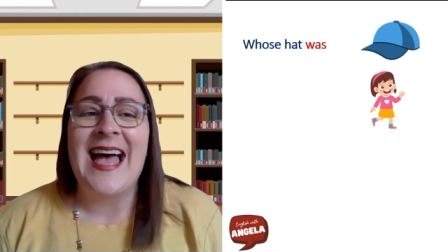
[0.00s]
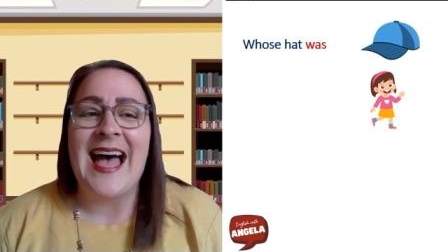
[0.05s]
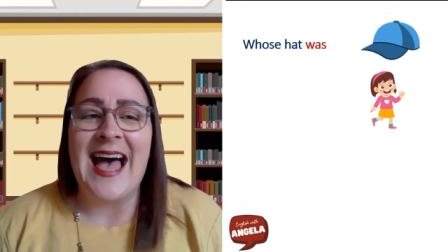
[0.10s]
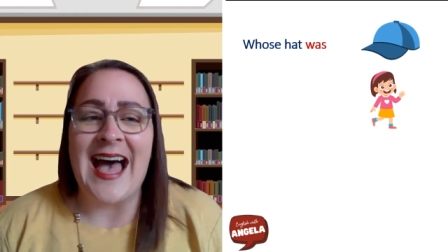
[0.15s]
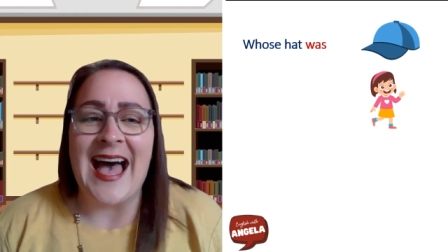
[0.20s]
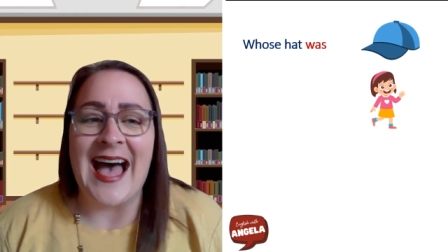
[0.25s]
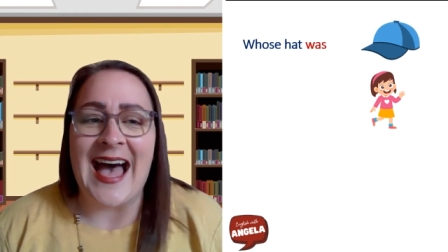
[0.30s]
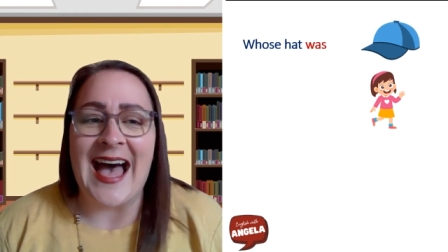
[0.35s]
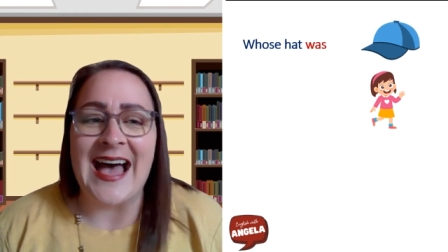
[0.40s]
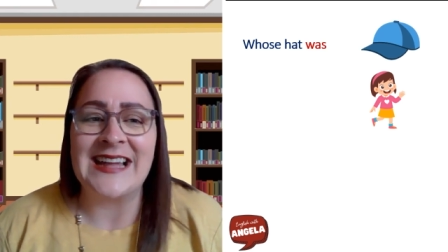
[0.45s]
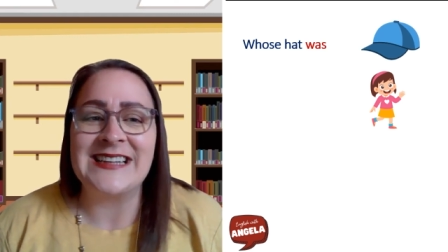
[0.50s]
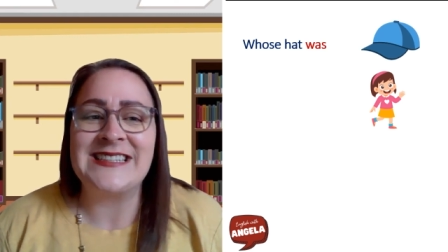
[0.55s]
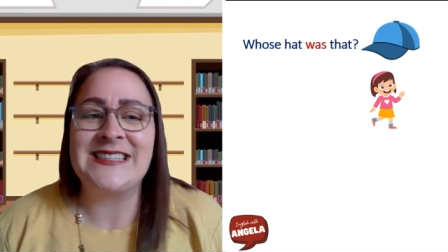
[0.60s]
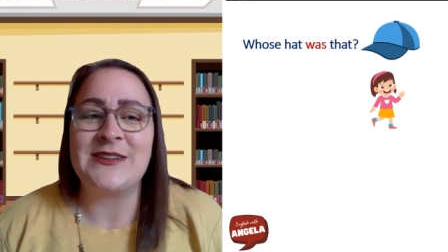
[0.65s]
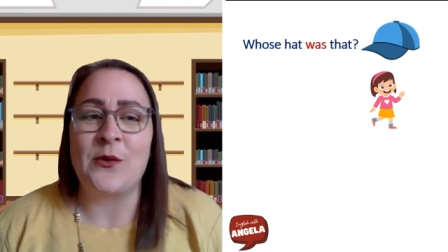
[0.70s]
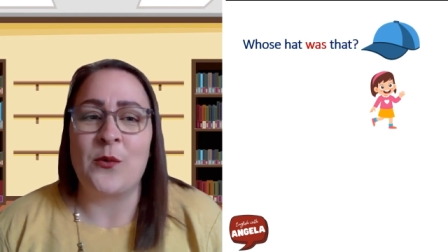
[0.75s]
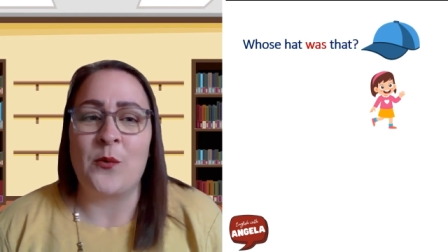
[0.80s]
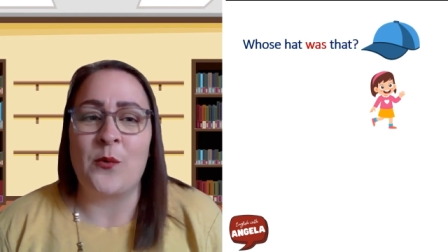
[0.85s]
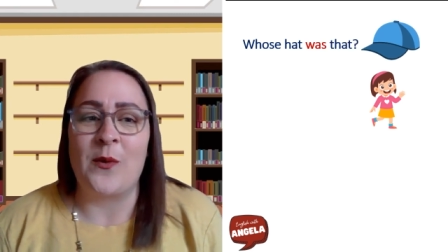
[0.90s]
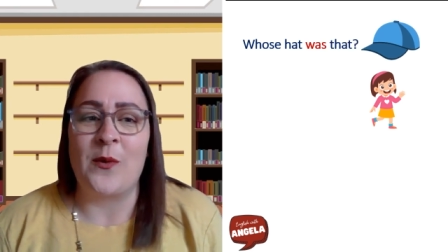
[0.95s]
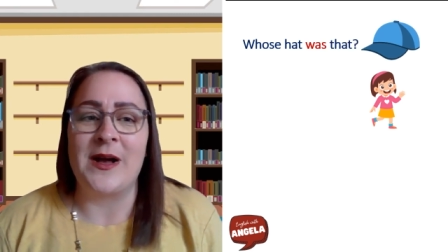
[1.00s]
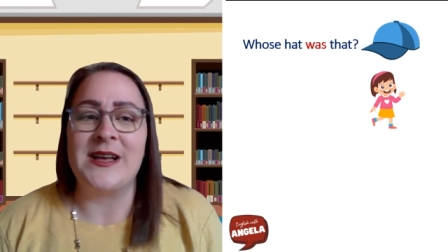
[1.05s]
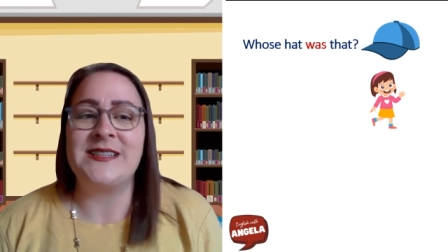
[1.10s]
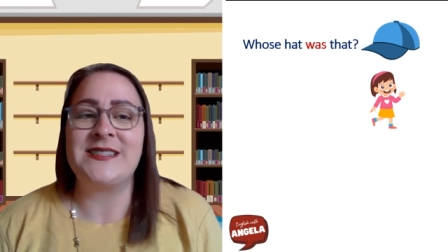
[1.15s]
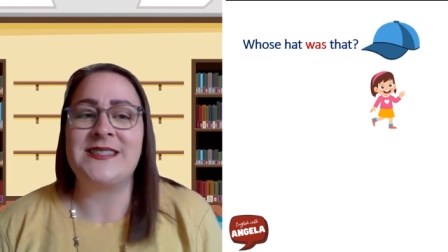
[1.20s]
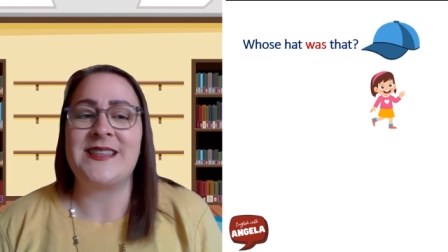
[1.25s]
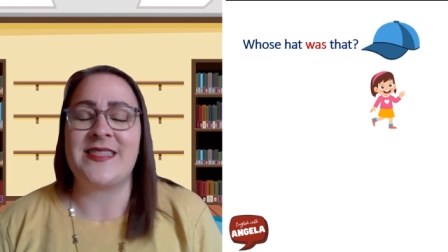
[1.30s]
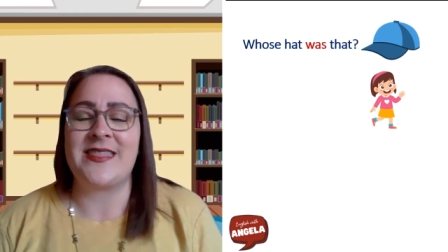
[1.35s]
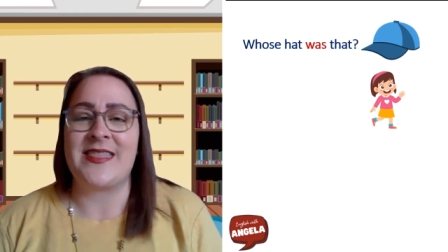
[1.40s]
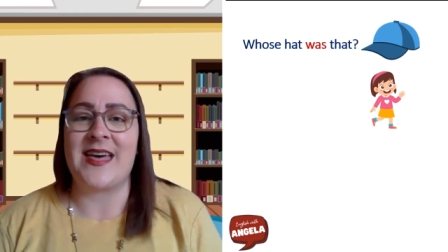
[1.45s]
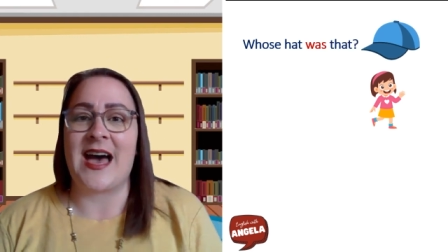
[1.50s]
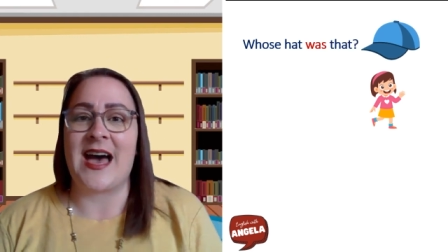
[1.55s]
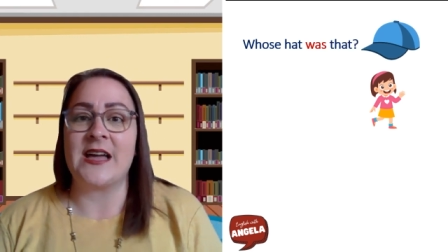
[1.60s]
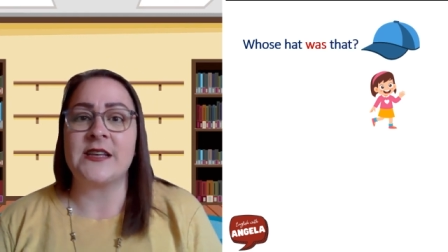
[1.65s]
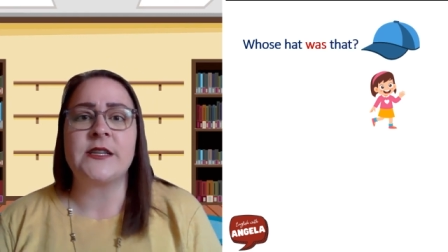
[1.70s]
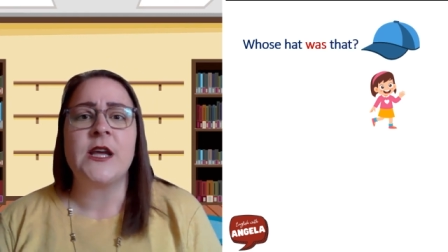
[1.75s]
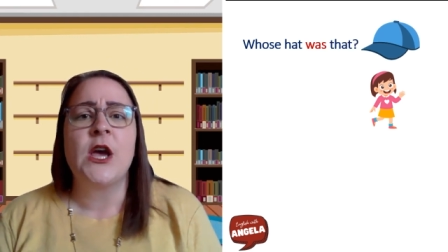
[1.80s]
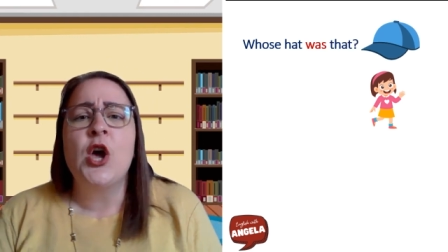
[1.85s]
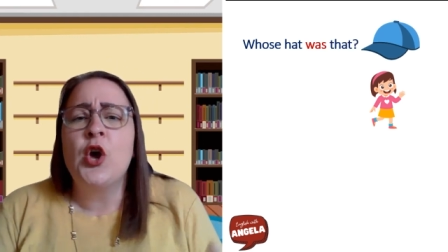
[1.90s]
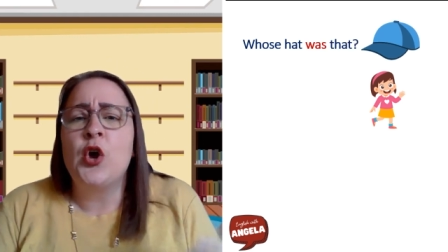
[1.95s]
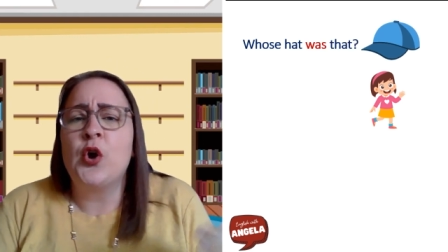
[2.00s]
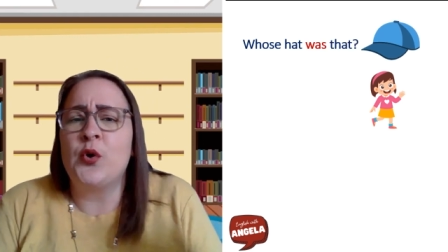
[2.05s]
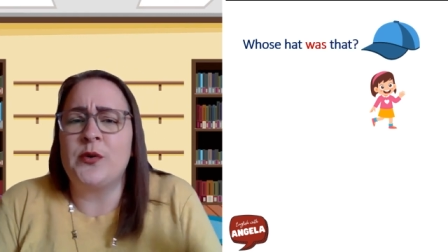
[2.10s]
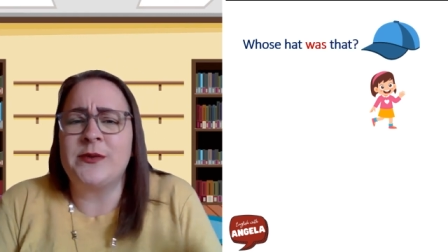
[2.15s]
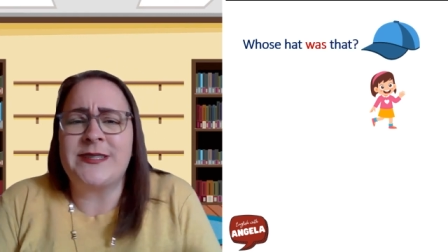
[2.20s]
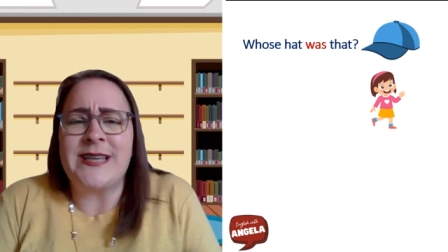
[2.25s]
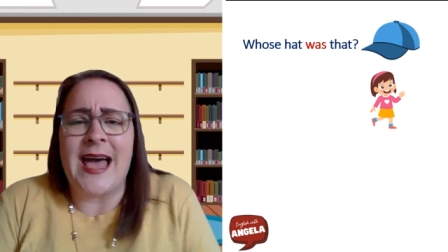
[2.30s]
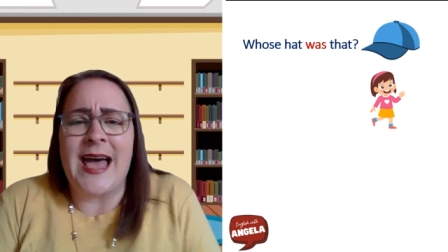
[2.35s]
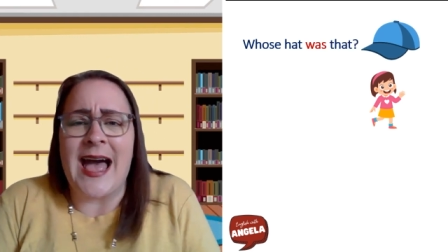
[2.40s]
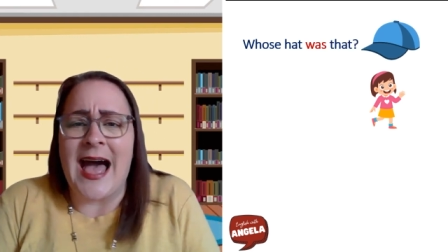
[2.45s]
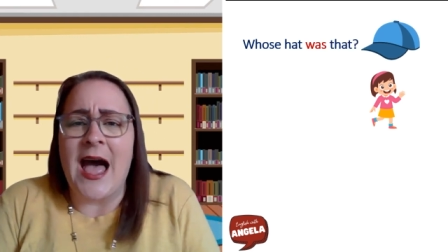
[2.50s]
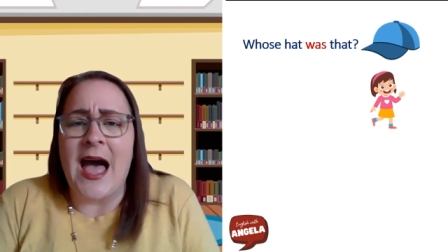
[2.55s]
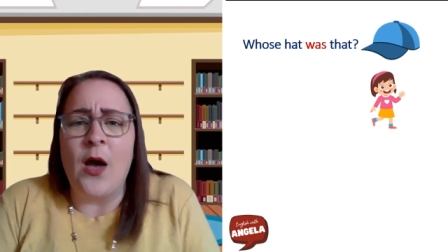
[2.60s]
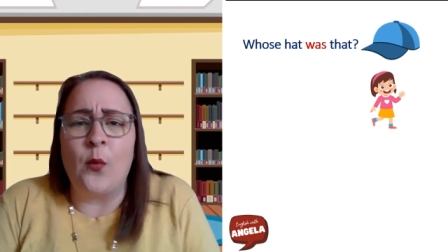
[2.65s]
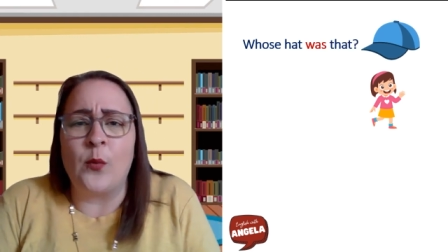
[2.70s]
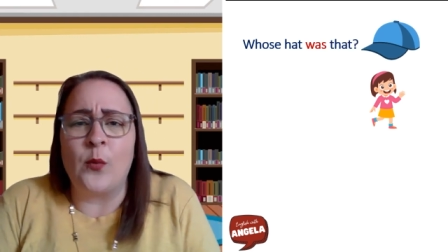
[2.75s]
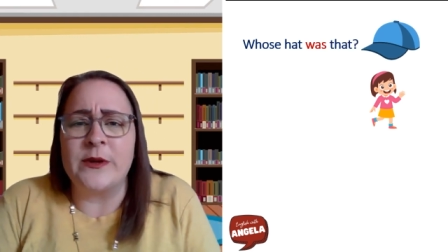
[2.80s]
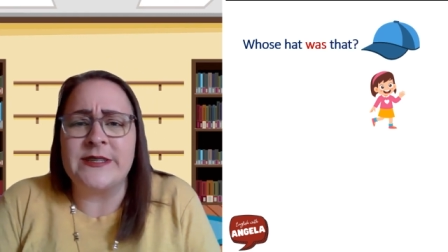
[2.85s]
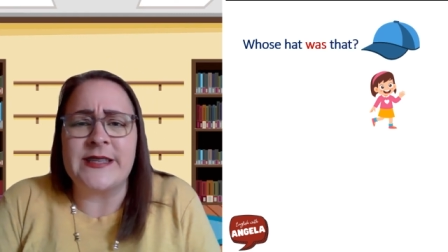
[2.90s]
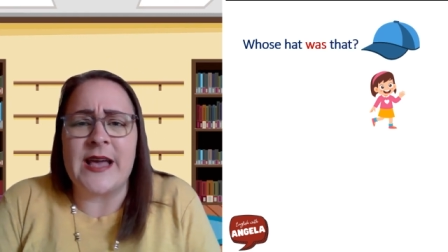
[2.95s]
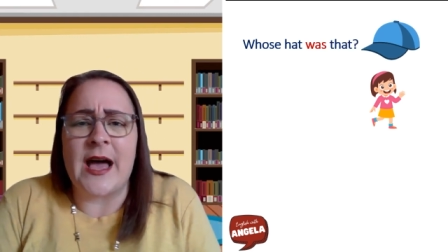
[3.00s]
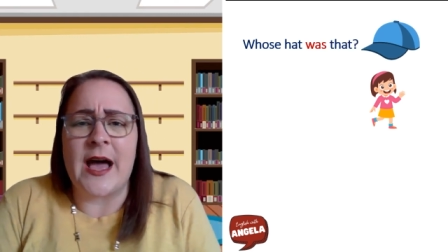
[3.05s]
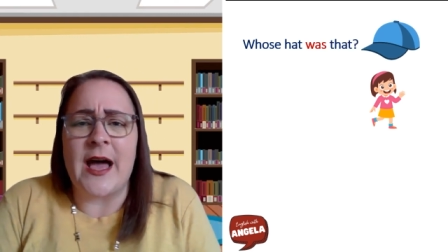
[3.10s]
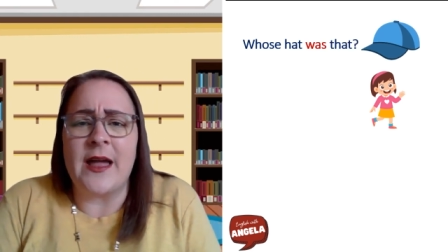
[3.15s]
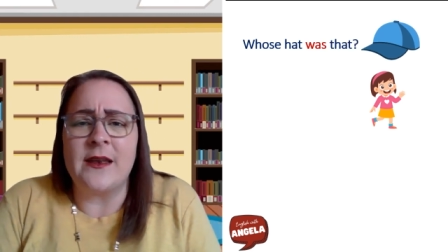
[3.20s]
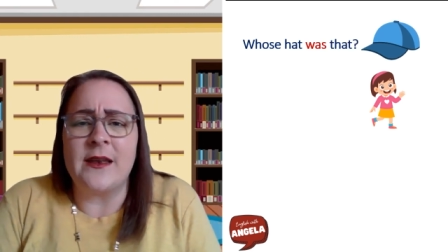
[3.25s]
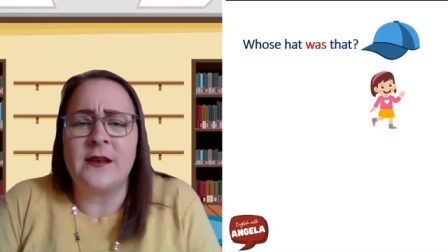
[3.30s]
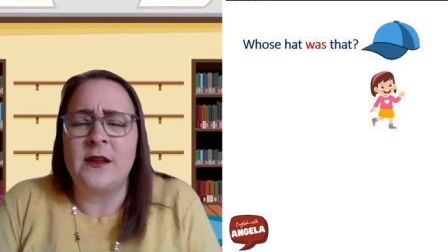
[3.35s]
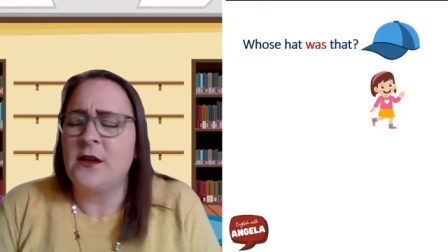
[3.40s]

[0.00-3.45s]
hat was that? Whose hat was that?